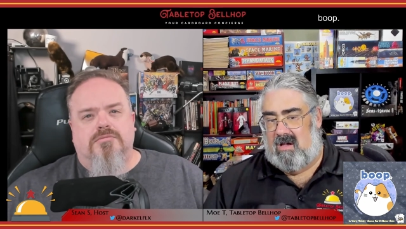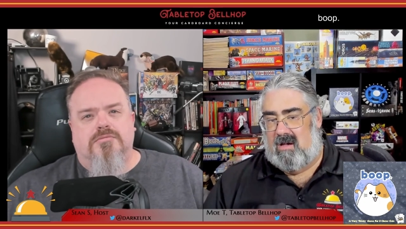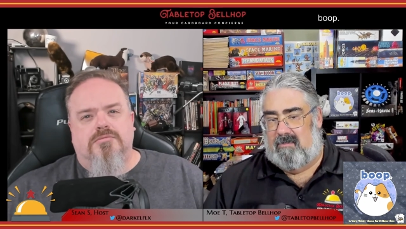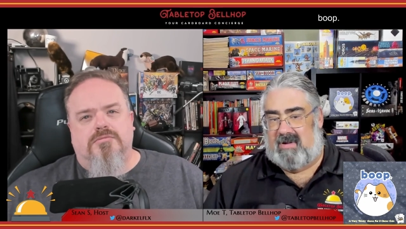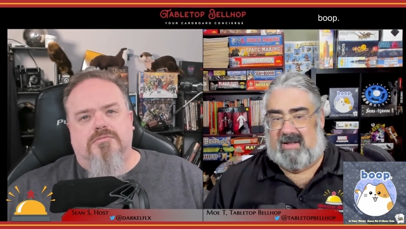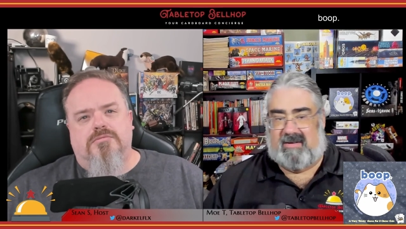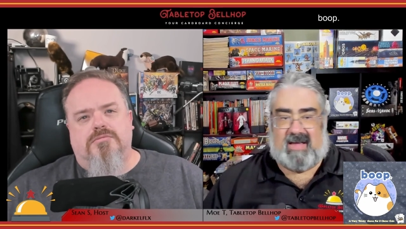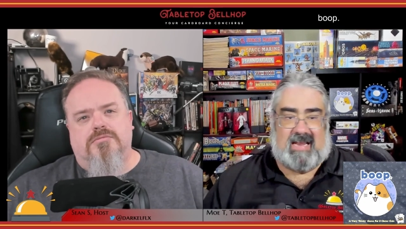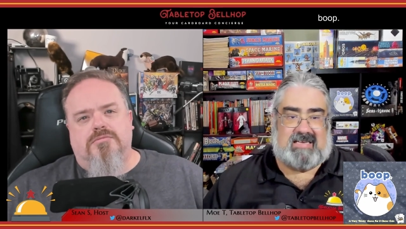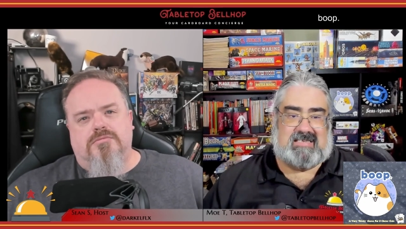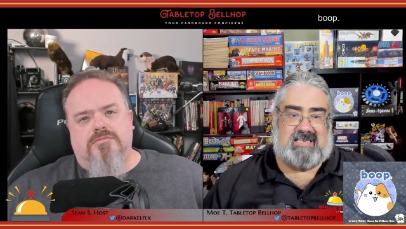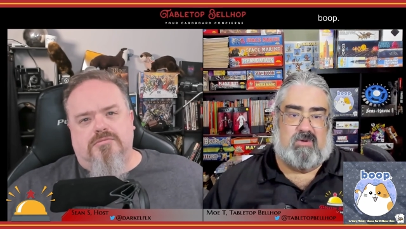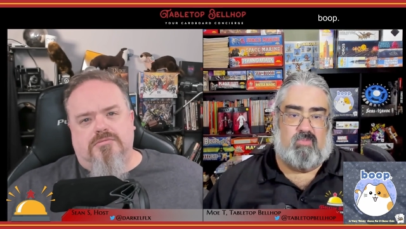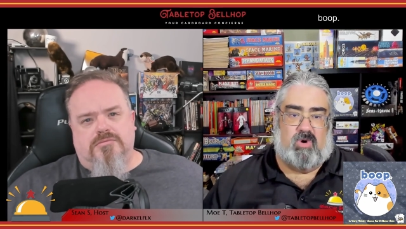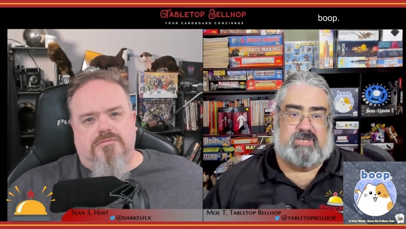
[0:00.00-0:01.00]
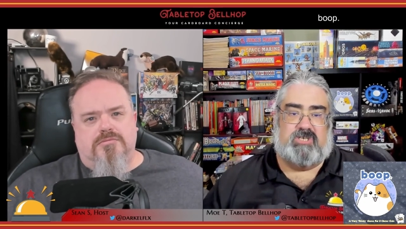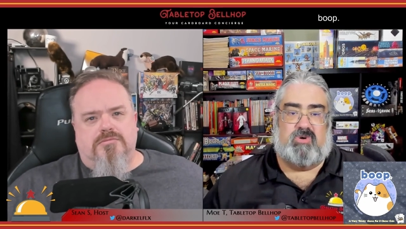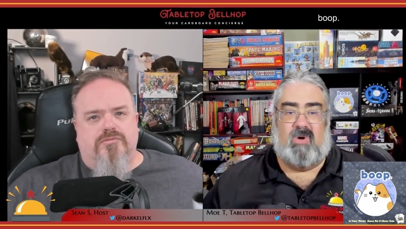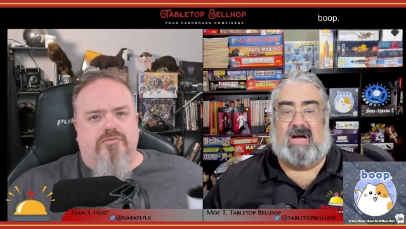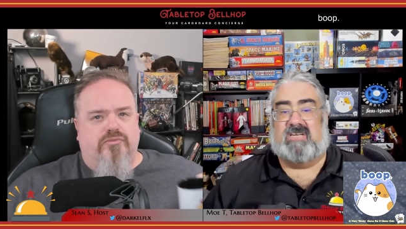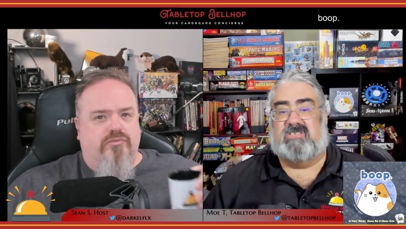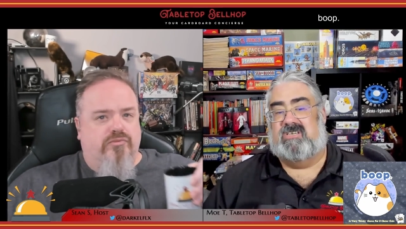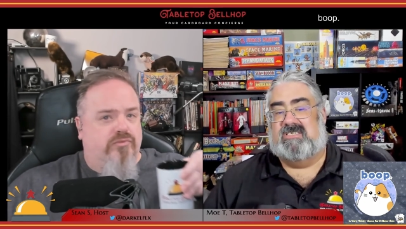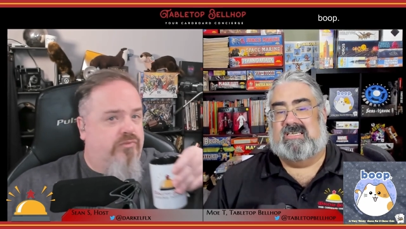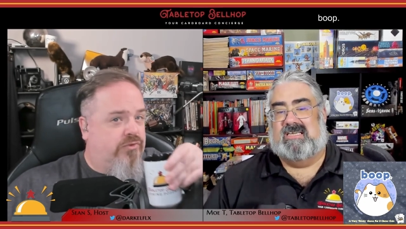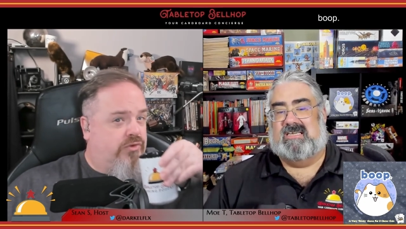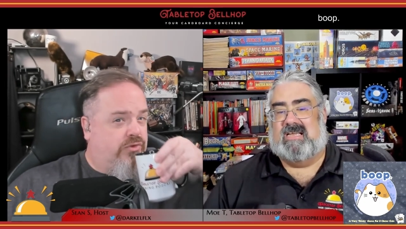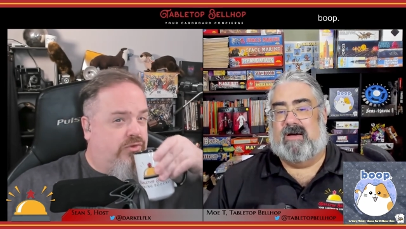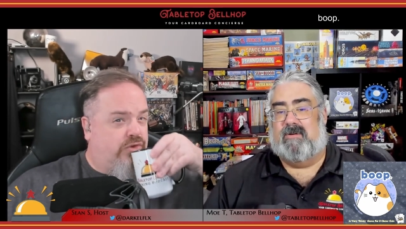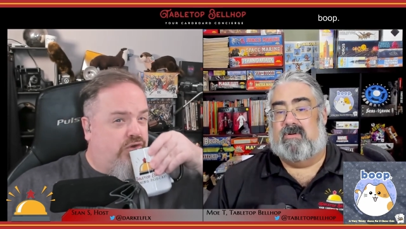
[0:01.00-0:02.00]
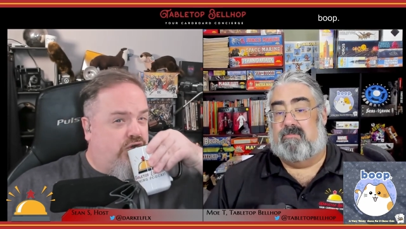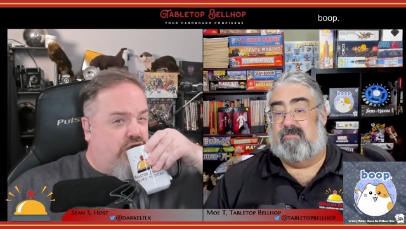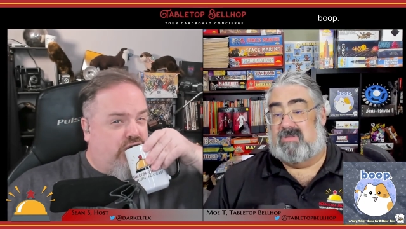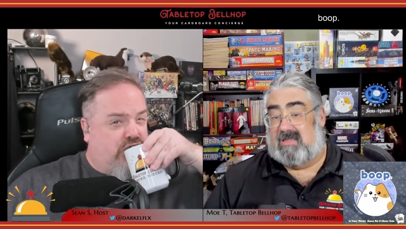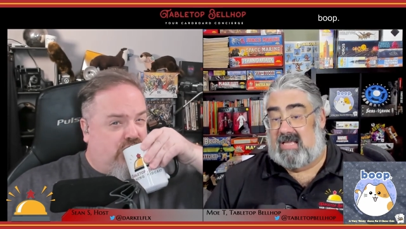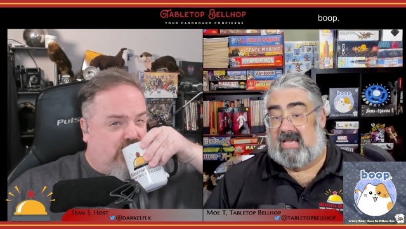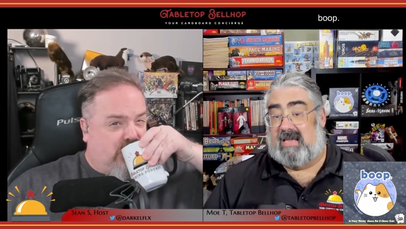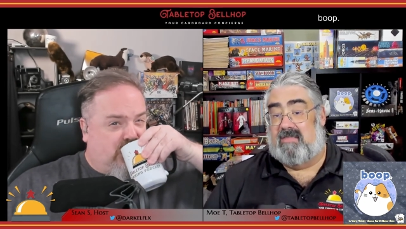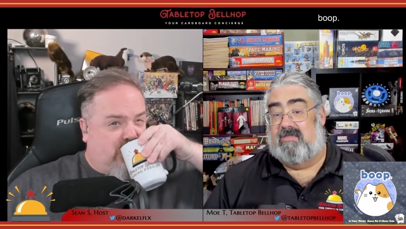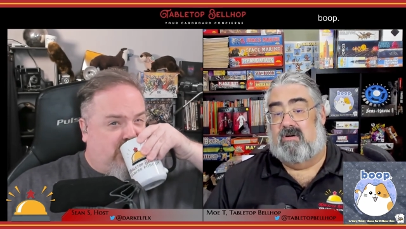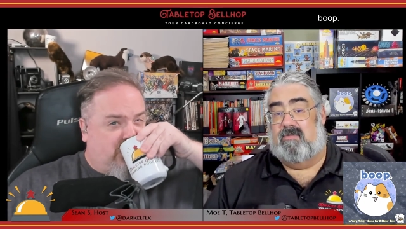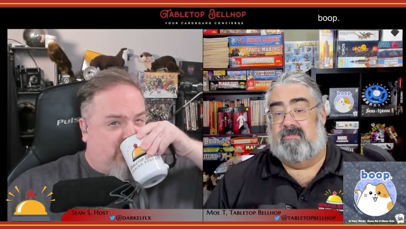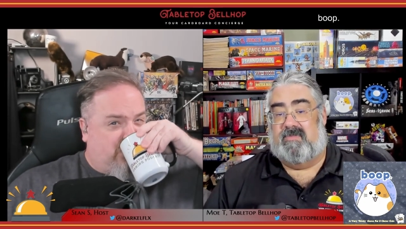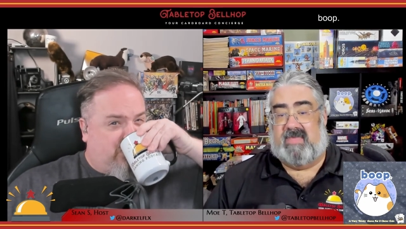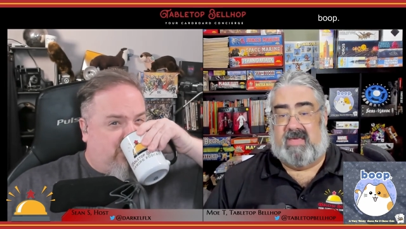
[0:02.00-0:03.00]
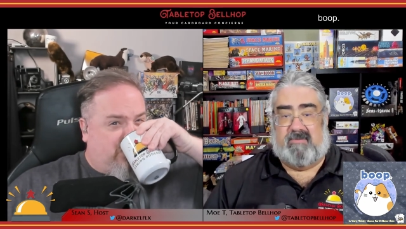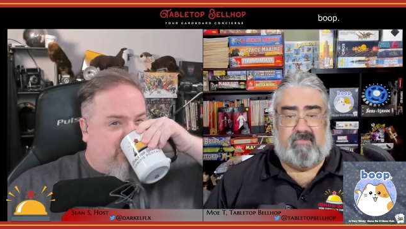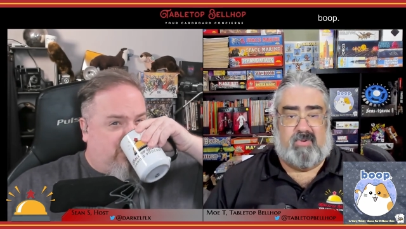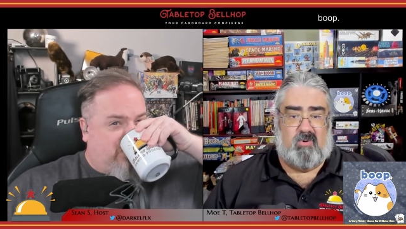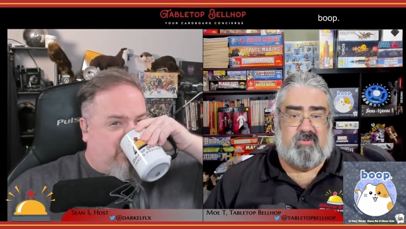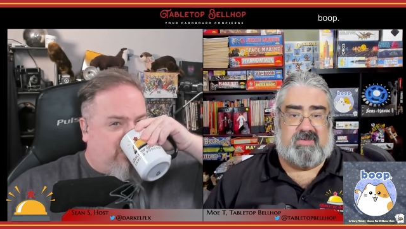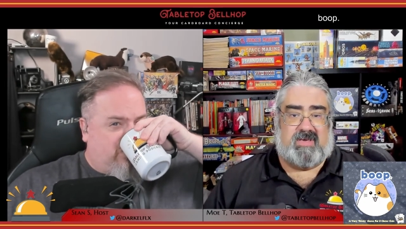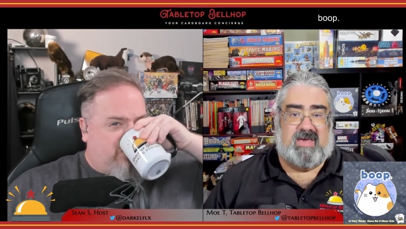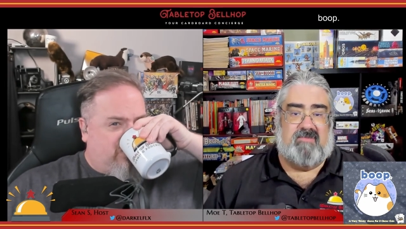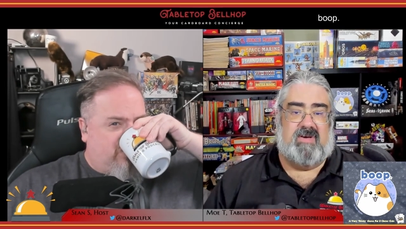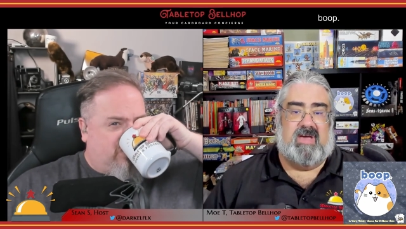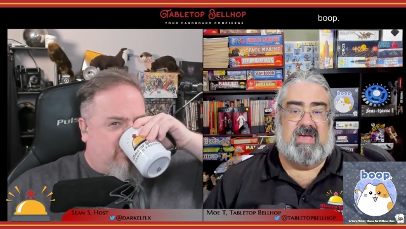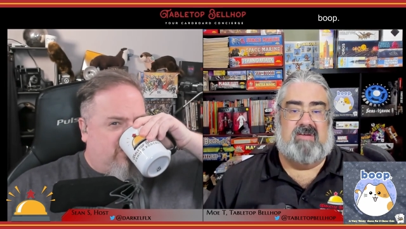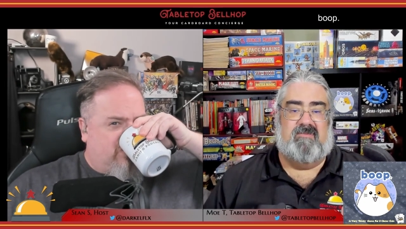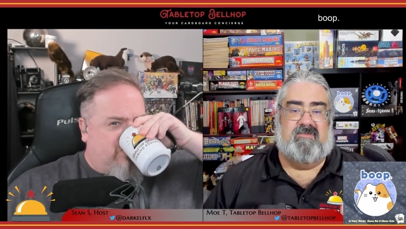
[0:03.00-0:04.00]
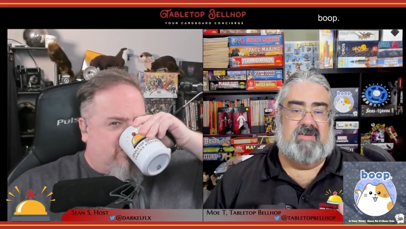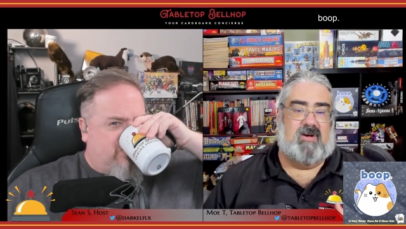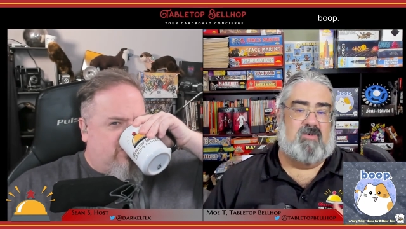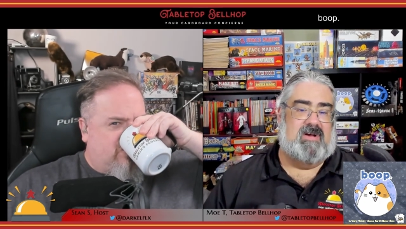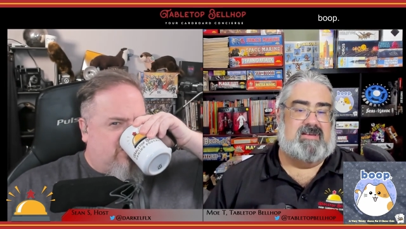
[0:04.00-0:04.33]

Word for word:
Speaker 1: But I gotta say, once you actually sit down and play them, they both give a very